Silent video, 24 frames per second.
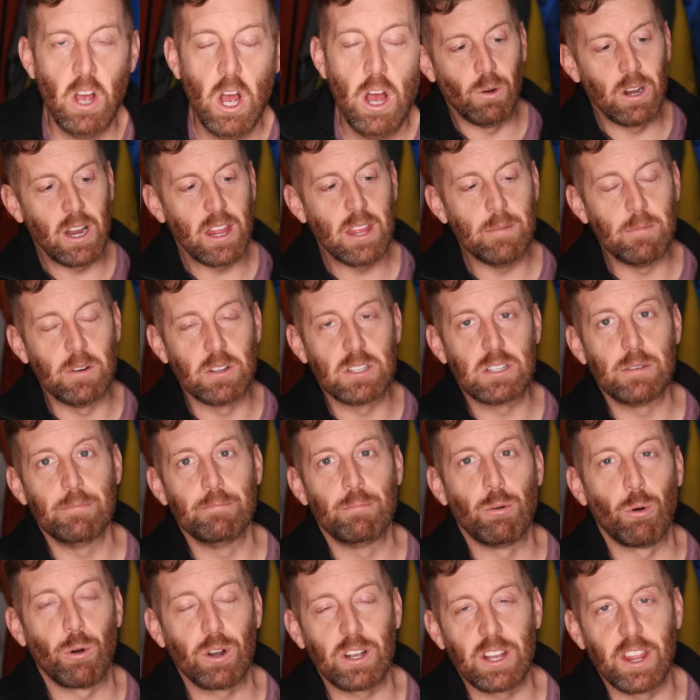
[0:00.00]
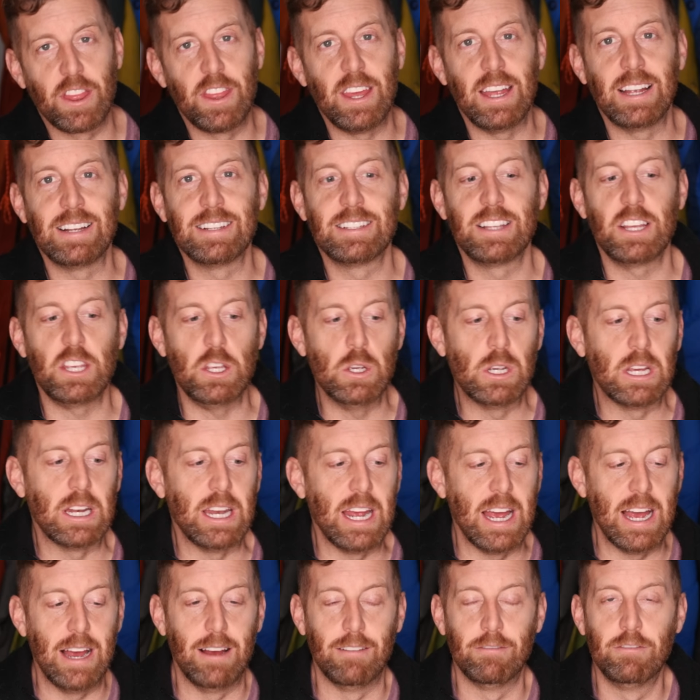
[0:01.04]
One of the most important things that you can
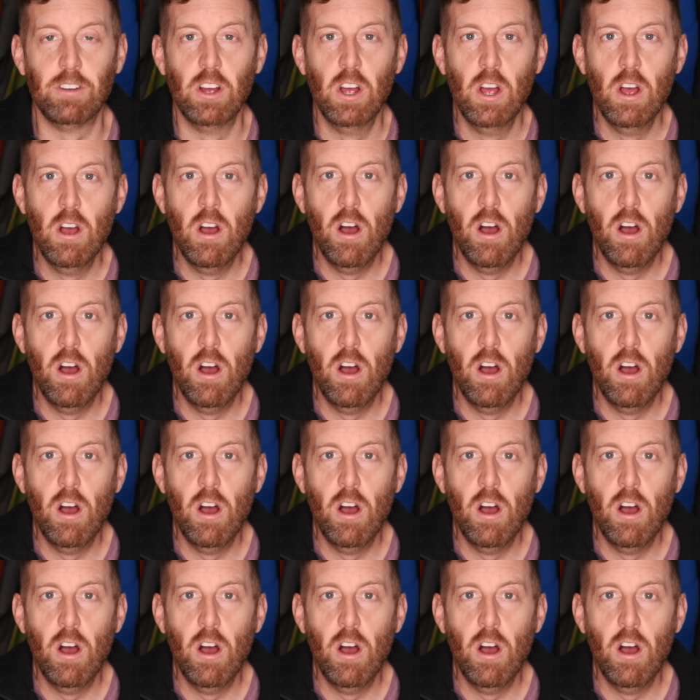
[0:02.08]
have